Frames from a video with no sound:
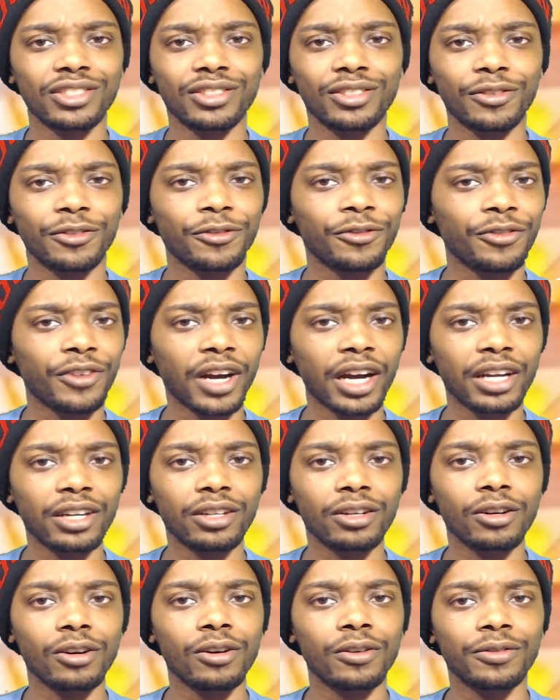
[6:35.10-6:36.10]
the
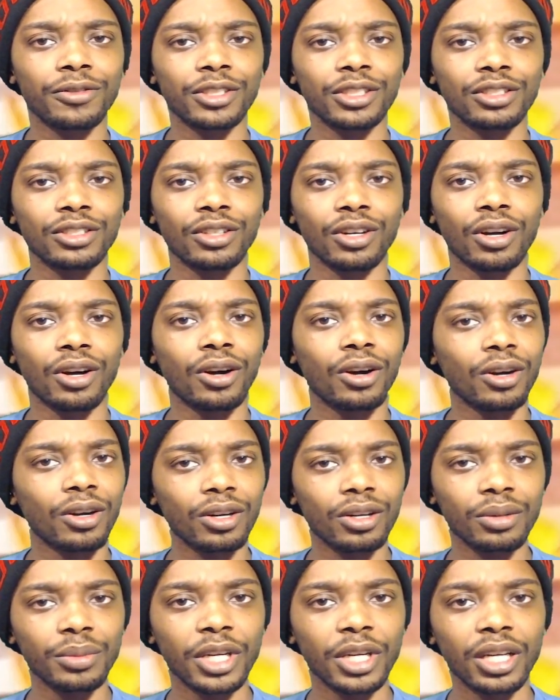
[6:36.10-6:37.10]
fire off his
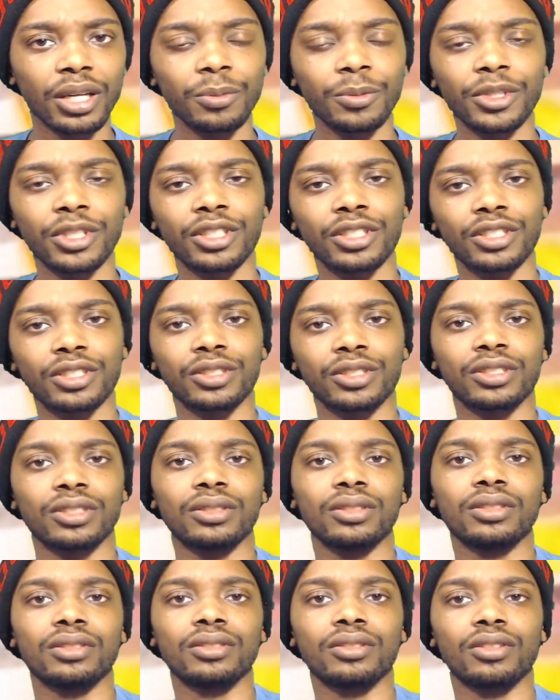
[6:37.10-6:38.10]
arm, because
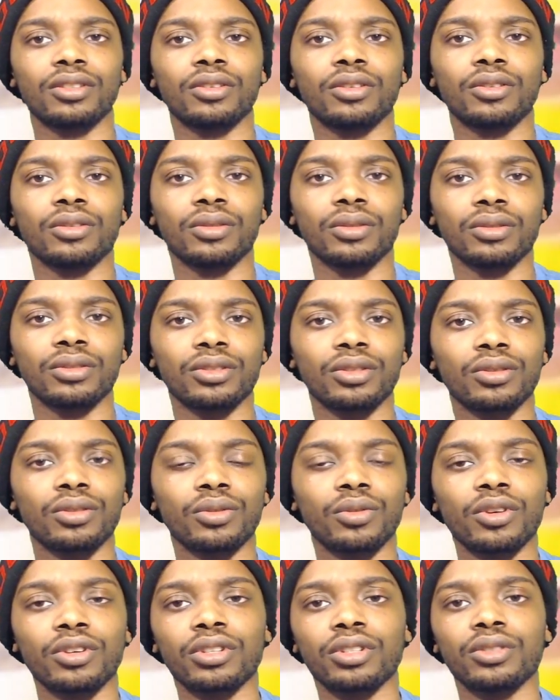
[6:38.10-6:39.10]

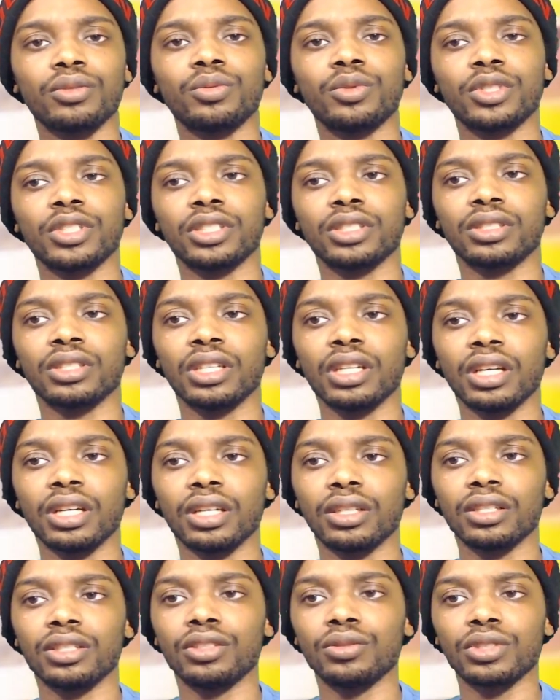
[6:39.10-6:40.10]
Todoroki was
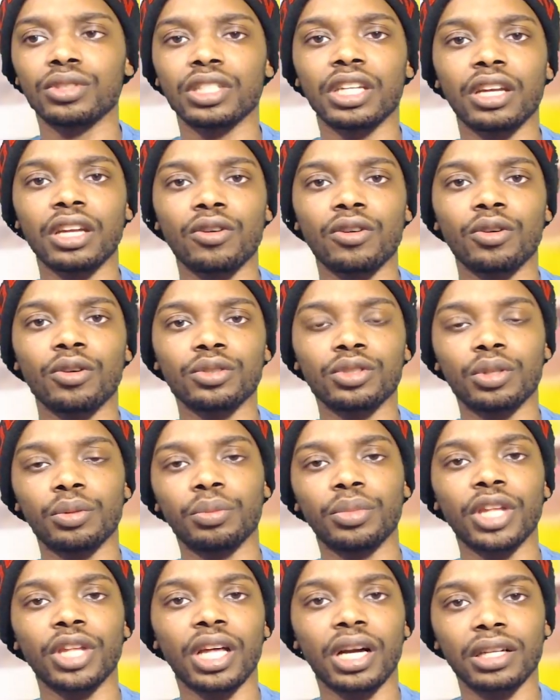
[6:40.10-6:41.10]
using that arm to
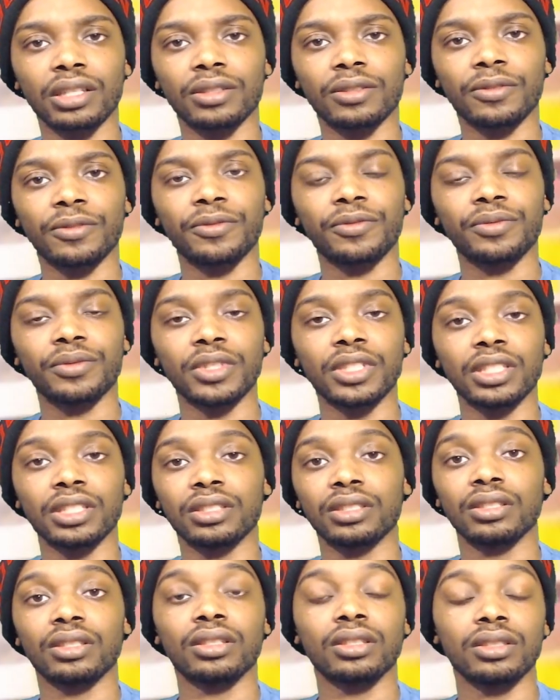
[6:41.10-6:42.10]
block
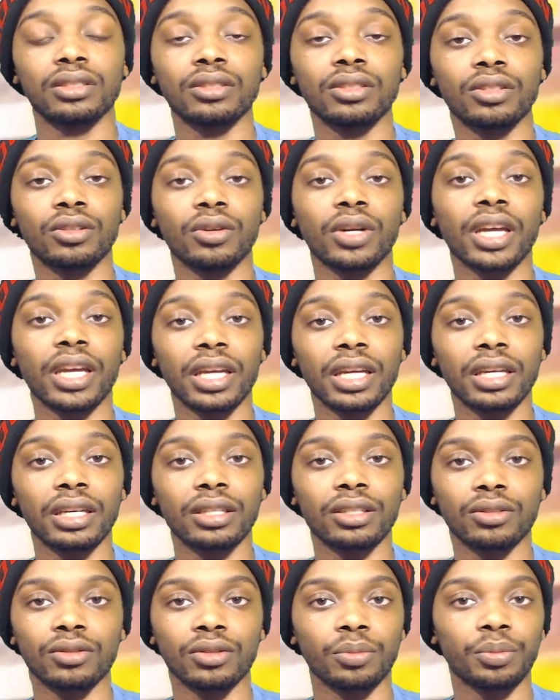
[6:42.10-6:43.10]
his
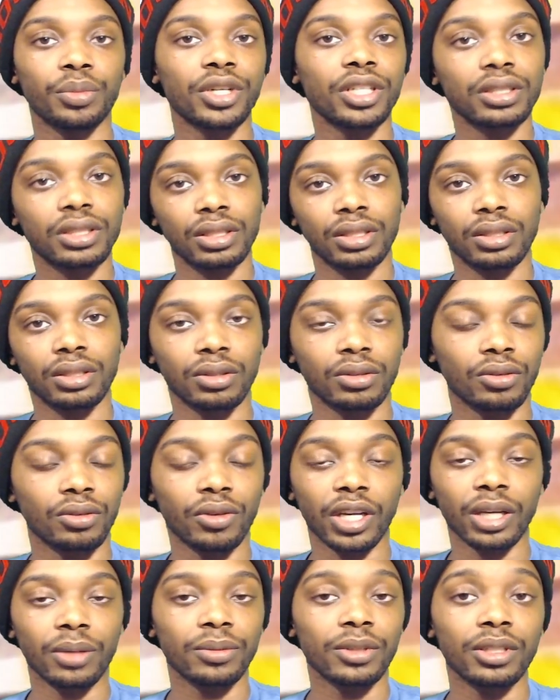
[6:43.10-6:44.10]
hand or punching or
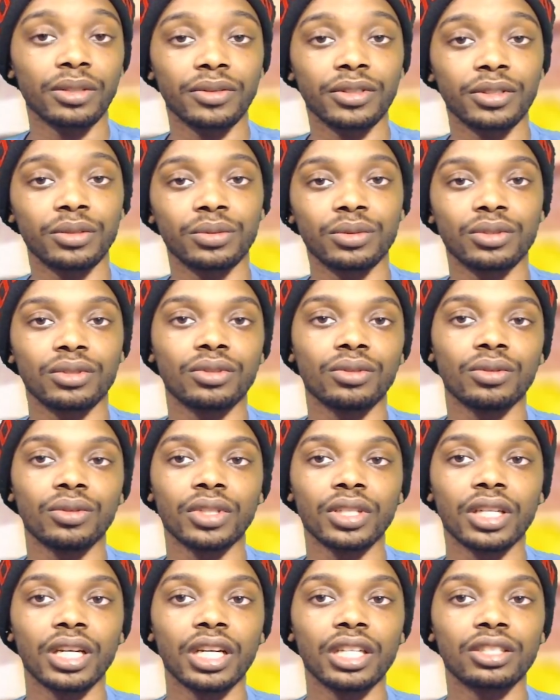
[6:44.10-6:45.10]
grab, whatever he was
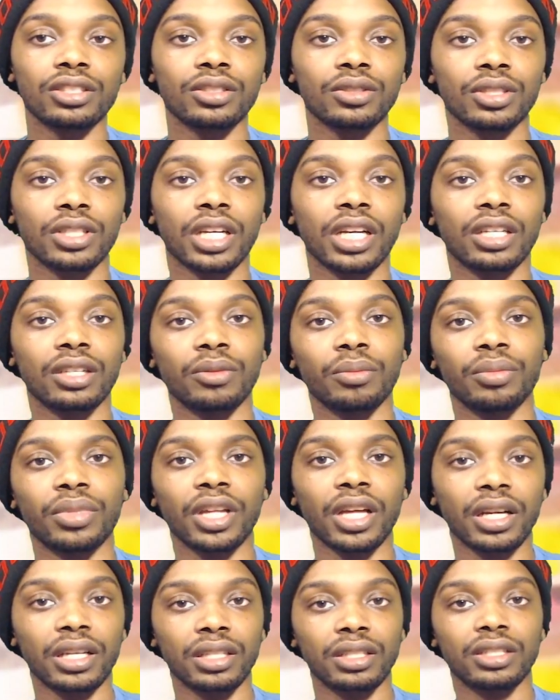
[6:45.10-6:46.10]
doing, to kind of
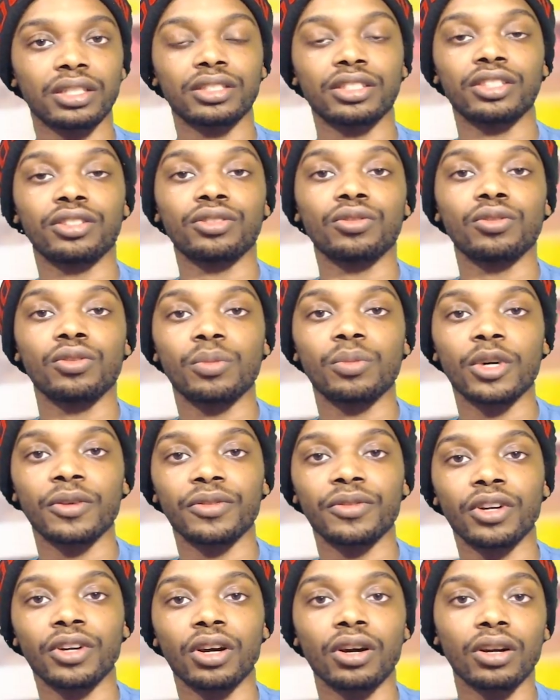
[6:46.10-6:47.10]
block it, because it threw him
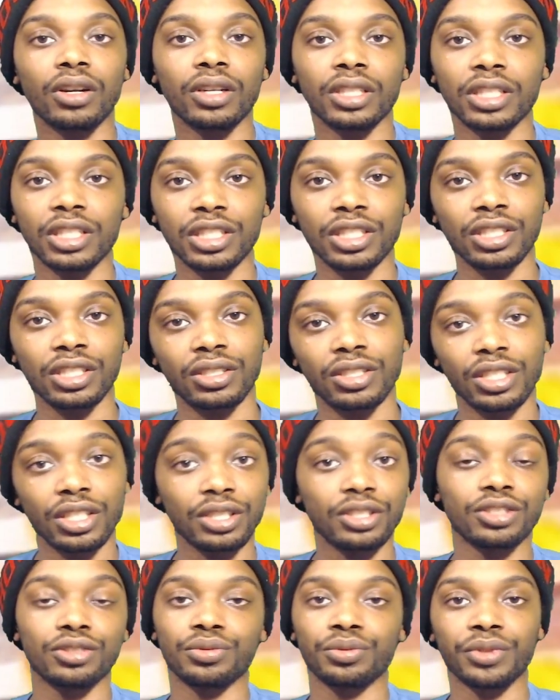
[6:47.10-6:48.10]
off guard, and
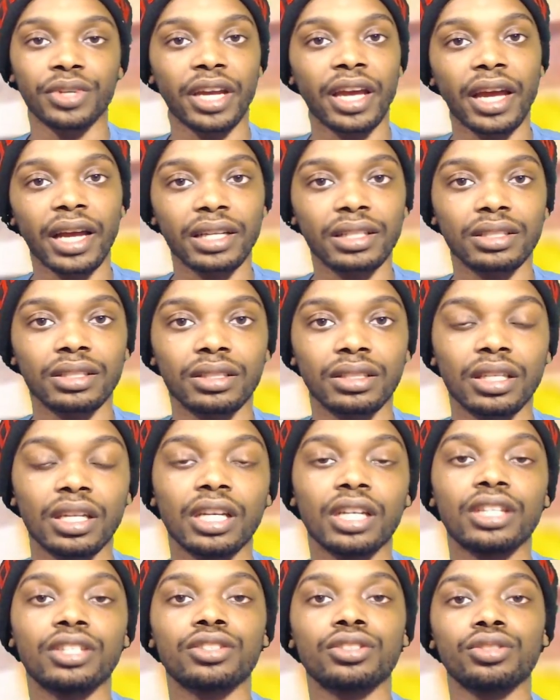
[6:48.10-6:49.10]
he just reacted
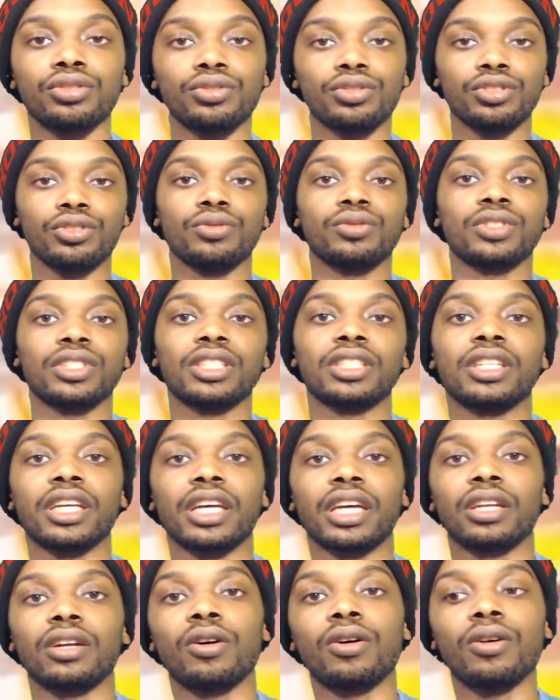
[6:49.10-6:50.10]
to using
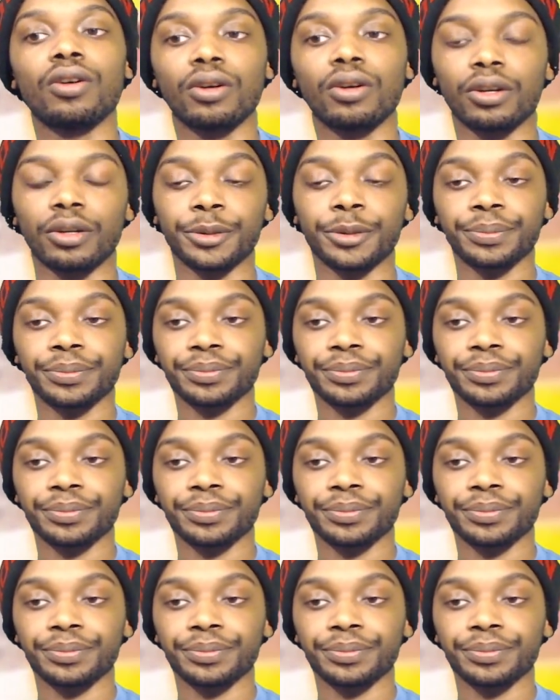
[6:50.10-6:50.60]
that arm,